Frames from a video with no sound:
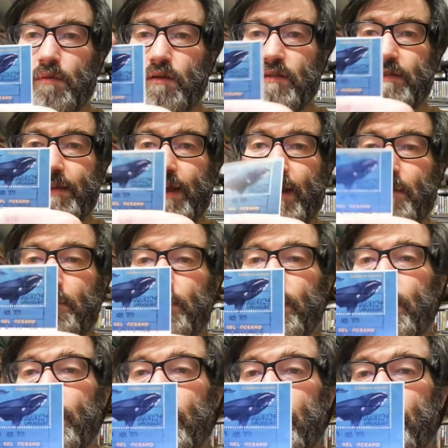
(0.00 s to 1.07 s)
stamp,
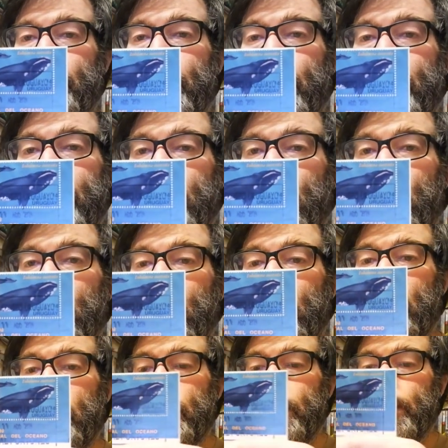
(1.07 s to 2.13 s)
very
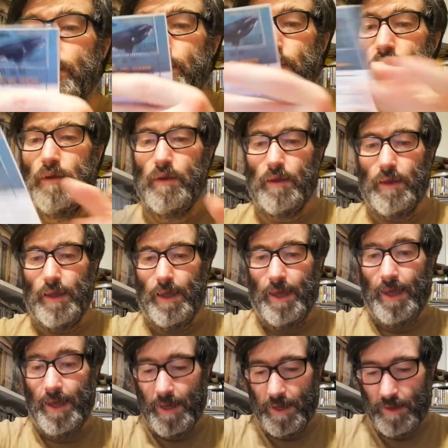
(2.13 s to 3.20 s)
cool.
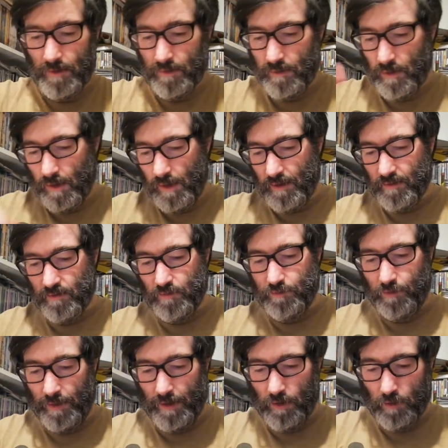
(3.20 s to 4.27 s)
And the last
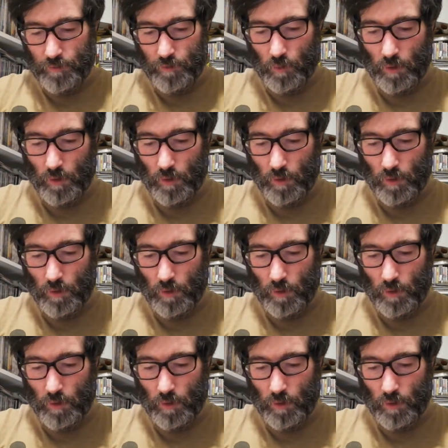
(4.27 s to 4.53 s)
flag of the